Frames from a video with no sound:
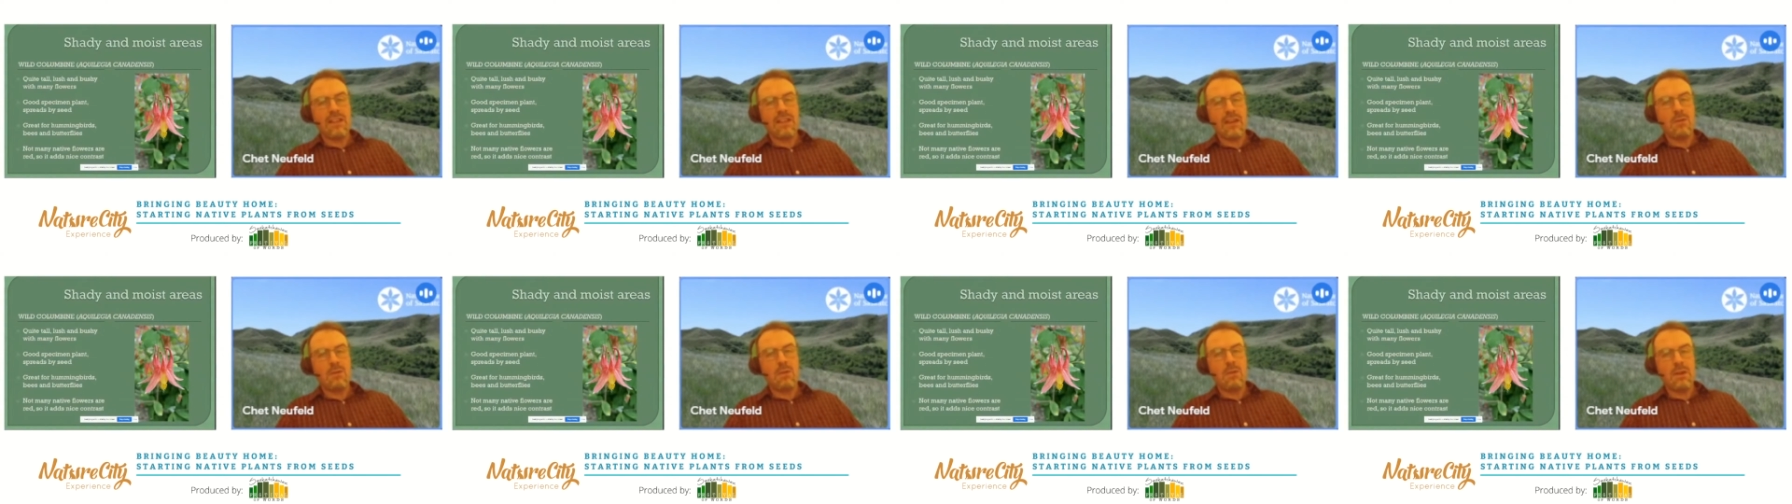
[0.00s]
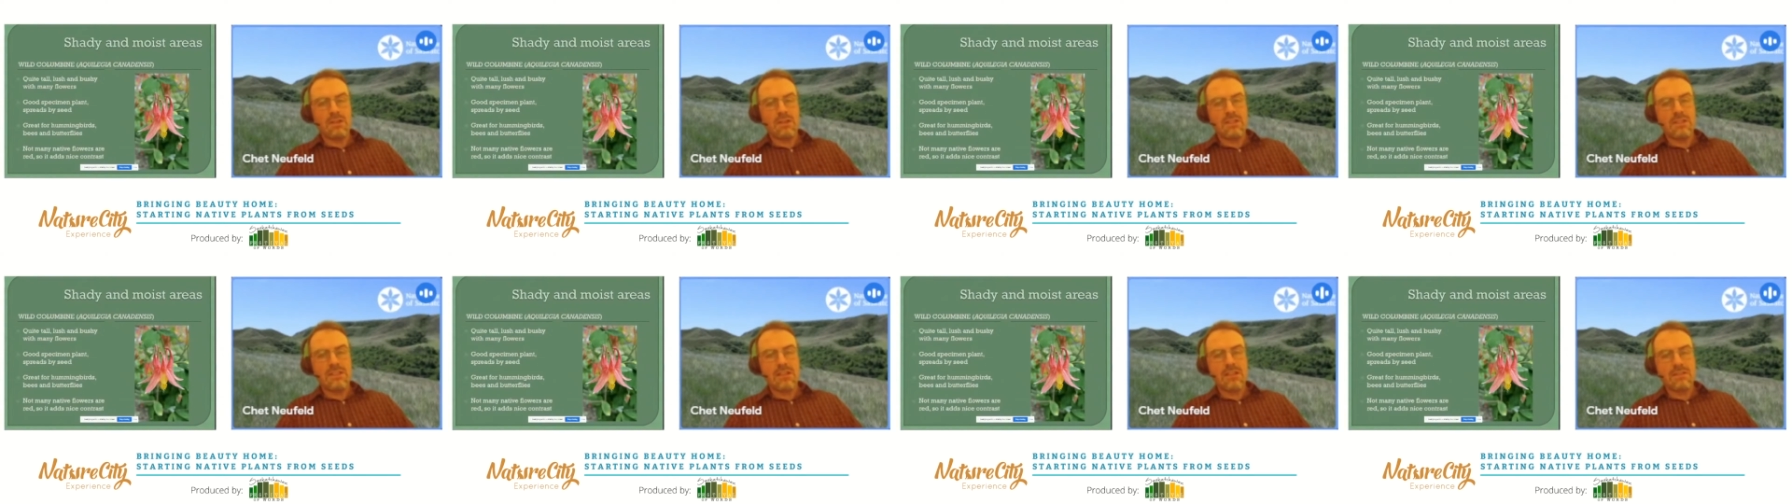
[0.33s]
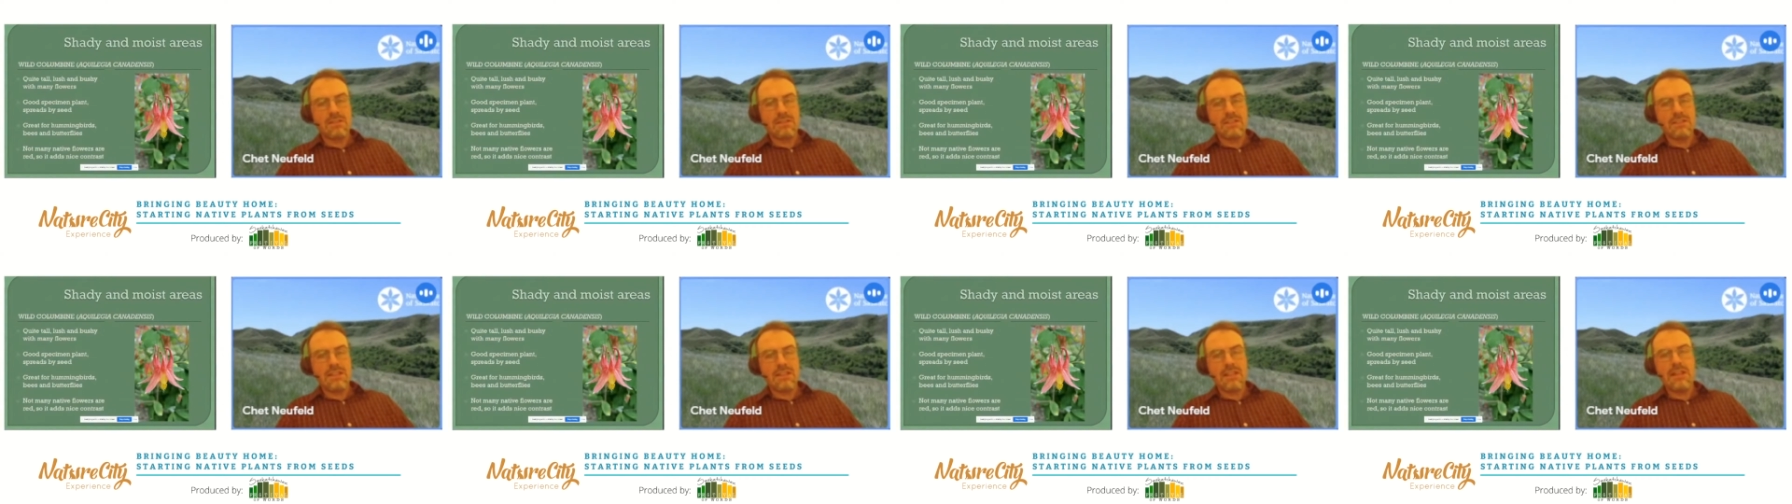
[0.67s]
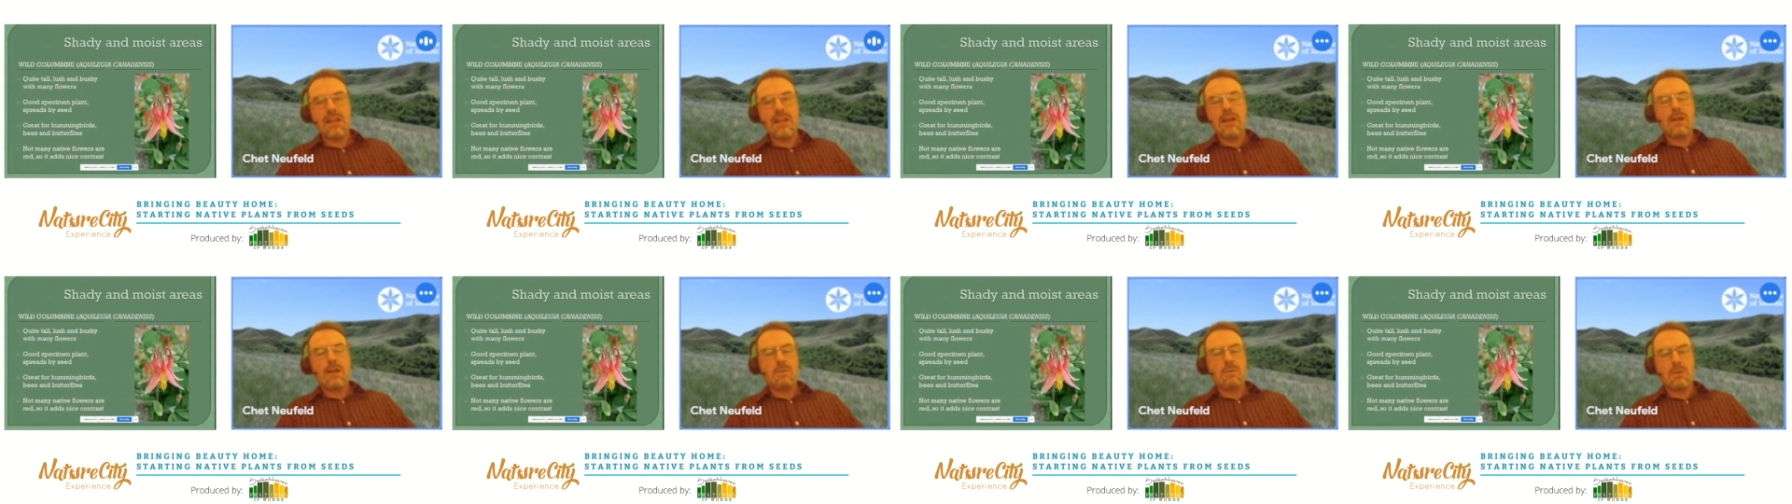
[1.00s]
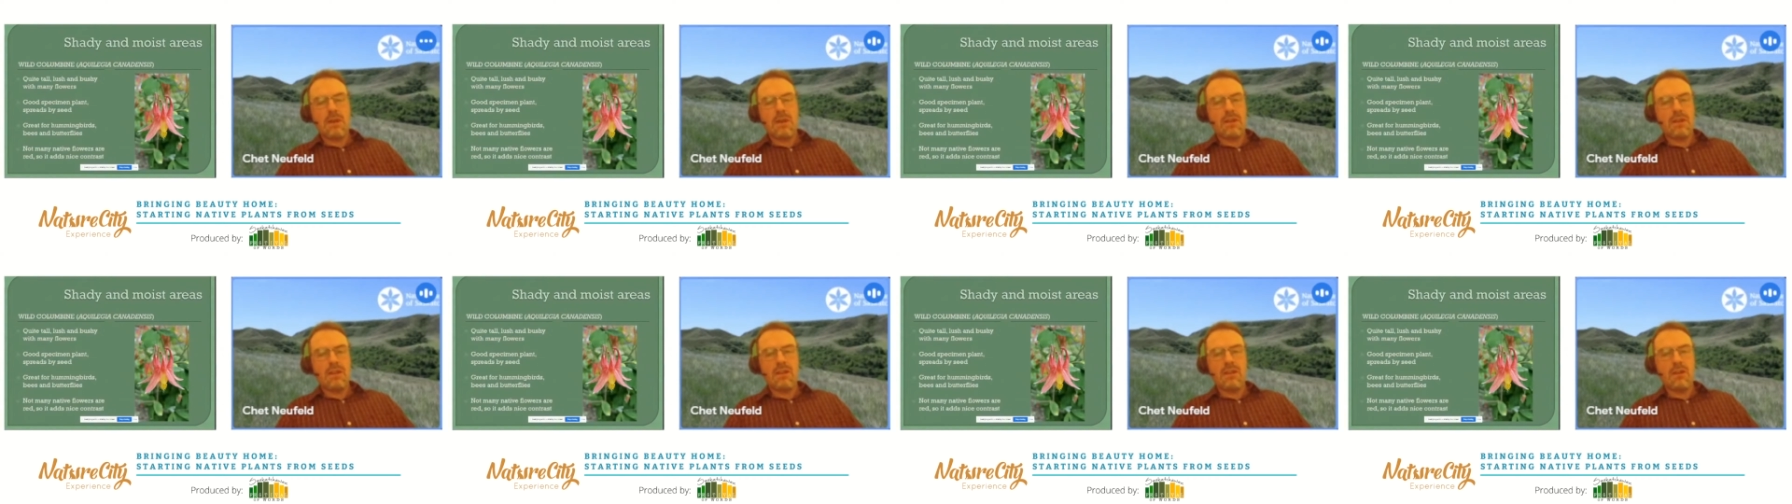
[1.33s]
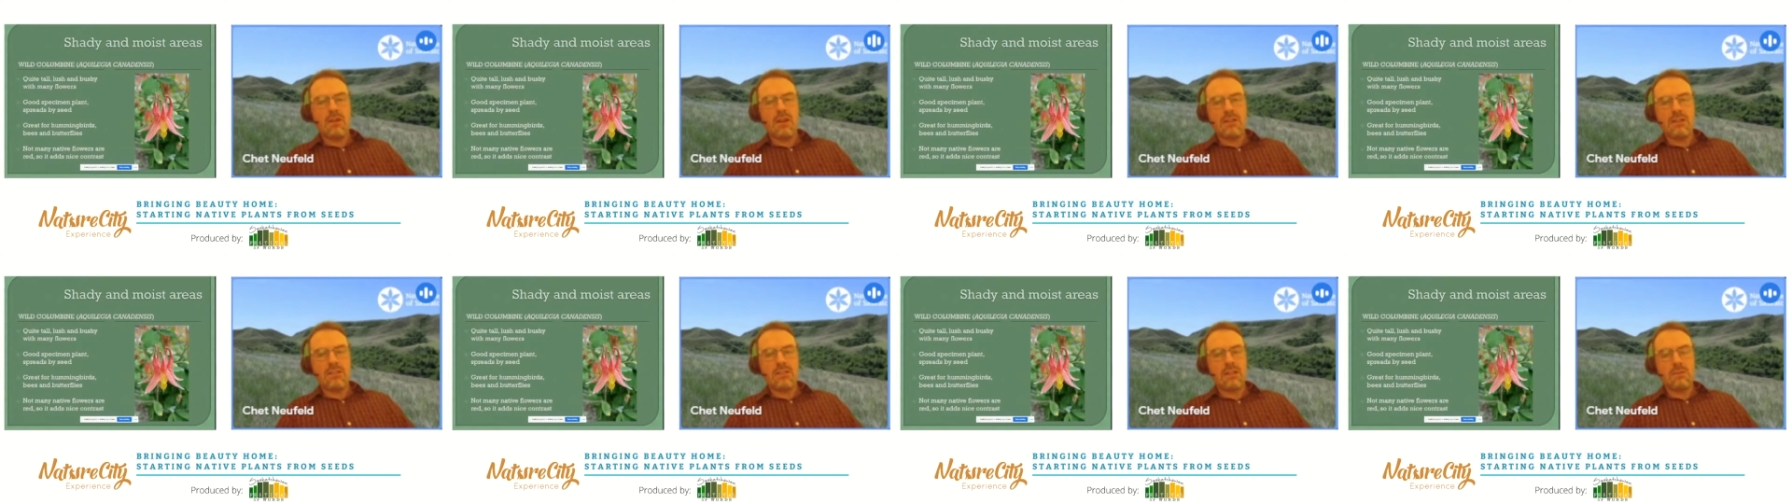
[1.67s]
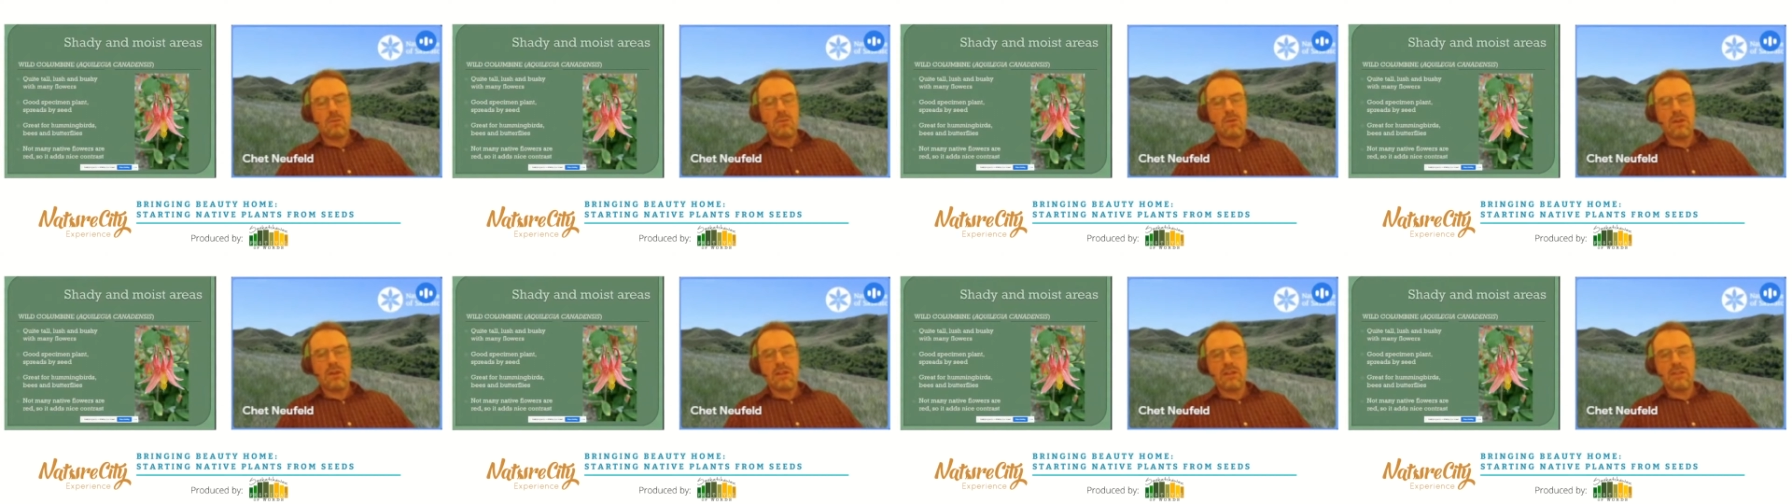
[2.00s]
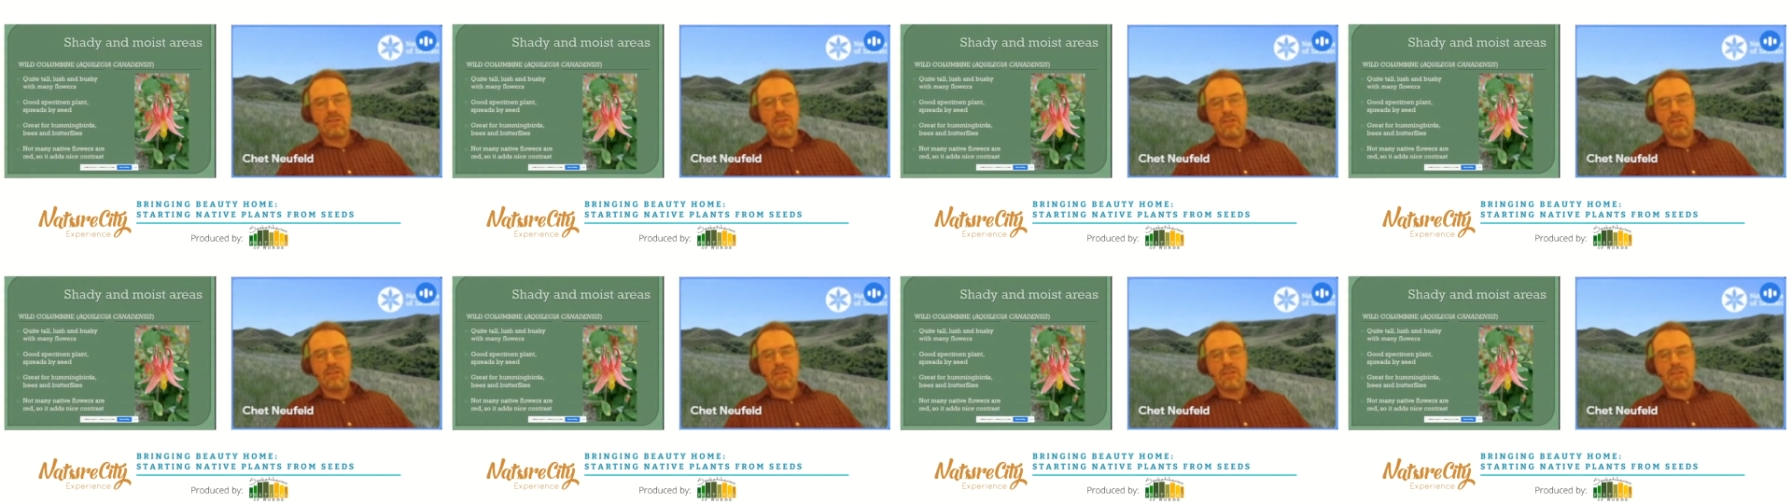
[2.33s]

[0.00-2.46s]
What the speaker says: They will self-seed, but not to the point